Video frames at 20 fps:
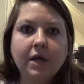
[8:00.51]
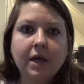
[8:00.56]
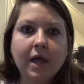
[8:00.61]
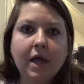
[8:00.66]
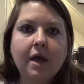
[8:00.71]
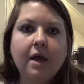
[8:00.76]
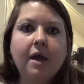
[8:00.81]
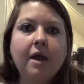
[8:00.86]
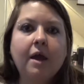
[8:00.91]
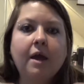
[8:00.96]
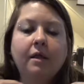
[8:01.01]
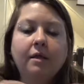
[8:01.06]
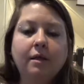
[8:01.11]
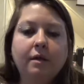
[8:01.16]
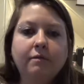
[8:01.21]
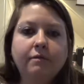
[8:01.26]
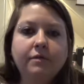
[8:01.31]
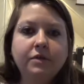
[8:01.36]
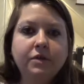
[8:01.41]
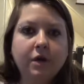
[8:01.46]
get. And I
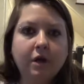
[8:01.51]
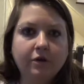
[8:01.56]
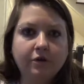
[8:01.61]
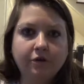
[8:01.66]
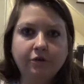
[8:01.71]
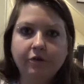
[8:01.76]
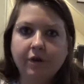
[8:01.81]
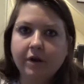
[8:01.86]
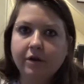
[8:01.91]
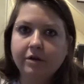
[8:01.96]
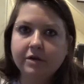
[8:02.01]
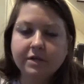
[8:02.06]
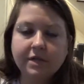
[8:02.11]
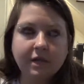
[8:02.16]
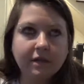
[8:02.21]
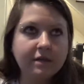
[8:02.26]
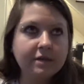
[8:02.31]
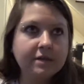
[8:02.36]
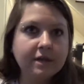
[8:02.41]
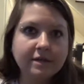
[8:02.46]
love the Dr. Greger's
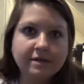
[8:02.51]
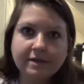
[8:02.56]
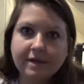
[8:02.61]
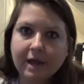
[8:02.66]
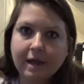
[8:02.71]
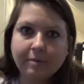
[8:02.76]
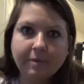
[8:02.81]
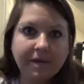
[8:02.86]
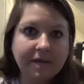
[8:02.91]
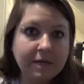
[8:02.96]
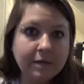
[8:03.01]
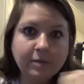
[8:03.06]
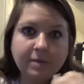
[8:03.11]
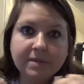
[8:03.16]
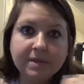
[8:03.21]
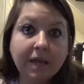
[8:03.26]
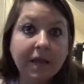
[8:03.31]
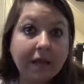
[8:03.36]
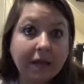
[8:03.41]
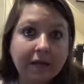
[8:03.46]
Daily Dozen app. I keep
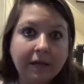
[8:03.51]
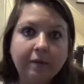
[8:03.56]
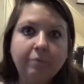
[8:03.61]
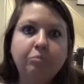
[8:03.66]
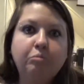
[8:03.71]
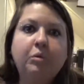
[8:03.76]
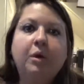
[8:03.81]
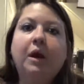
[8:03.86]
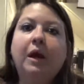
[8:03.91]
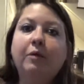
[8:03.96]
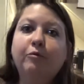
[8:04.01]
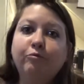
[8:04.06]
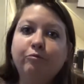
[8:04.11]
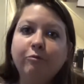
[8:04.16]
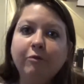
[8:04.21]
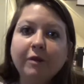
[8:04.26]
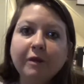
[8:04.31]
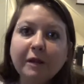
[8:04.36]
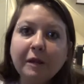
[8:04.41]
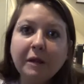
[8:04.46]
saying it, but I
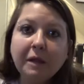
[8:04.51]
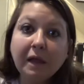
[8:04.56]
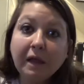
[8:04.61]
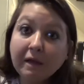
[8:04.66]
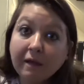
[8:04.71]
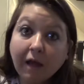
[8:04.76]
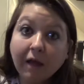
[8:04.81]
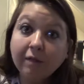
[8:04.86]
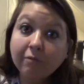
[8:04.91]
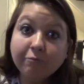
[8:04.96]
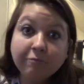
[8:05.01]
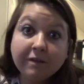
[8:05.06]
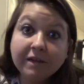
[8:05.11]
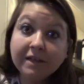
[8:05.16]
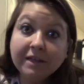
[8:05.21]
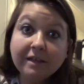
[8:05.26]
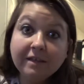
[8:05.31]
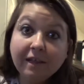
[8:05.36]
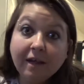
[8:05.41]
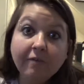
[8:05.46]
really like I
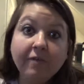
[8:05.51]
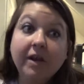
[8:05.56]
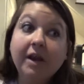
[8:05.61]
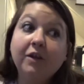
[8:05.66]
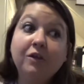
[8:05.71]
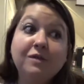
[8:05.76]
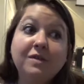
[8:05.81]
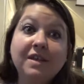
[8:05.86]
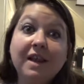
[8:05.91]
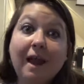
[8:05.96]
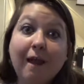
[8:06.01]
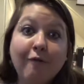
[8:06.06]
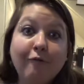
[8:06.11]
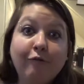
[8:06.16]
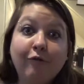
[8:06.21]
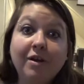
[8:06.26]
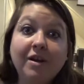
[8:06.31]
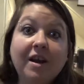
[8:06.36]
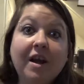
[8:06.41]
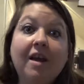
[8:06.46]
really love it. I use it
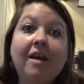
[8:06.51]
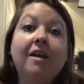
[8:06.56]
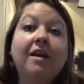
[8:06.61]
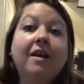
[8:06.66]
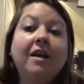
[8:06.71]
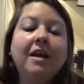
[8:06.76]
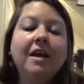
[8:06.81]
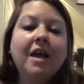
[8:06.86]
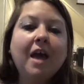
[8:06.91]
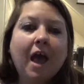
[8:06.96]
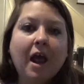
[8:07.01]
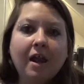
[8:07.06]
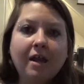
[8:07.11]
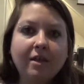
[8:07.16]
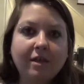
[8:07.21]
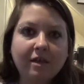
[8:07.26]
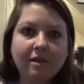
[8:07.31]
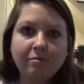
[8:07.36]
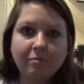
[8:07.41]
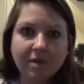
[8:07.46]
every day. And I
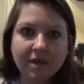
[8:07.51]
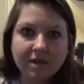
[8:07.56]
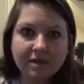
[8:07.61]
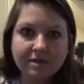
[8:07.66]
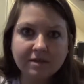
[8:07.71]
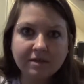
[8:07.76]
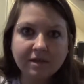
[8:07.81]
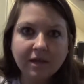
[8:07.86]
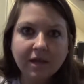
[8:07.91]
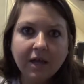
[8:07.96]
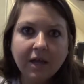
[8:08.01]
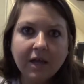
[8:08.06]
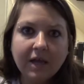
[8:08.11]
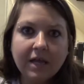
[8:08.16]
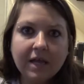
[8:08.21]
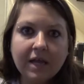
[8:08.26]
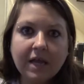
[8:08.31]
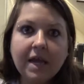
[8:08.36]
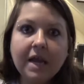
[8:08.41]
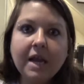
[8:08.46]
think it makes
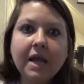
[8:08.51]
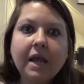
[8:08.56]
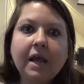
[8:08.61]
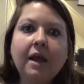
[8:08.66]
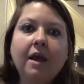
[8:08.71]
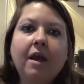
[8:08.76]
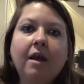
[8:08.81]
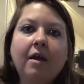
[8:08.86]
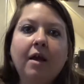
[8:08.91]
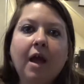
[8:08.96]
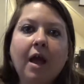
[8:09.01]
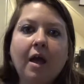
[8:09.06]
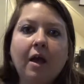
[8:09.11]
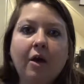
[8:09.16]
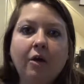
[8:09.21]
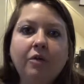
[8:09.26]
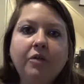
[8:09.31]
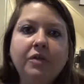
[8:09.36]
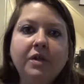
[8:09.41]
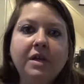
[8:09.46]
eating
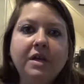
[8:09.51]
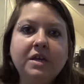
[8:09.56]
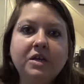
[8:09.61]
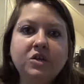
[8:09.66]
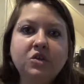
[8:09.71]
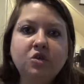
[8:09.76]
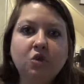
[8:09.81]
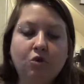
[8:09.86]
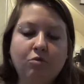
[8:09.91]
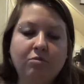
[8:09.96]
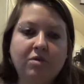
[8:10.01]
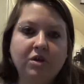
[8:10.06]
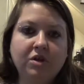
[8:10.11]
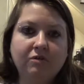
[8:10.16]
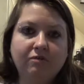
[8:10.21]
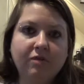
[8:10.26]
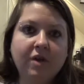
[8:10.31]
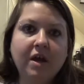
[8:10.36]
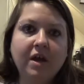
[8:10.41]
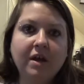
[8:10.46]
healthy so much
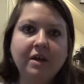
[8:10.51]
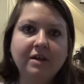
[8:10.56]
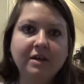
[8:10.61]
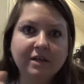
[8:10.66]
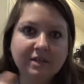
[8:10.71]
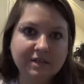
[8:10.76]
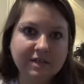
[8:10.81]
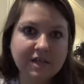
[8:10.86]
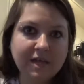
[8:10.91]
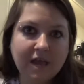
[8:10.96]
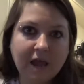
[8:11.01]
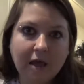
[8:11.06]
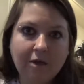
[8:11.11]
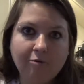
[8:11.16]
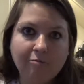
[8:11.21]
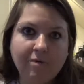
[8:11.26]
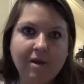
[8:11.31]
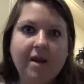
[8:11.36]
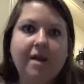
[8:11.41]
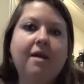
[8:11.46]
fun to see how
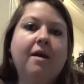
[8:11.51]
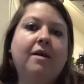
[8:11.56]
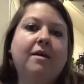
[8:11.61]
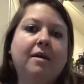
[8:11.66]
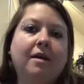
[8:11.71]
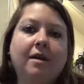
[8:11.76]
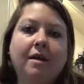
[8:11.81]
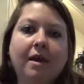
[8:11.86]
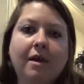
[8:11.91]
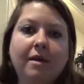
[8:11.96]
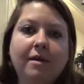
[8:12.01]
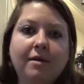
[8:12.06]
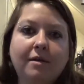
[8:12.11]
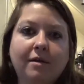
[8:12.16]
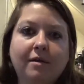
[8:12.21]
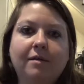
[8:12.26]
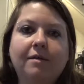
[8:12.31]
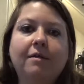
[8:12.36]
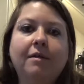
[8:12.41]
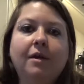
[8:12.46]
many I can get
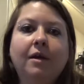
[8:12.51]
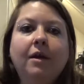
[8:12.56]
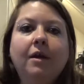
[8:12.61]
and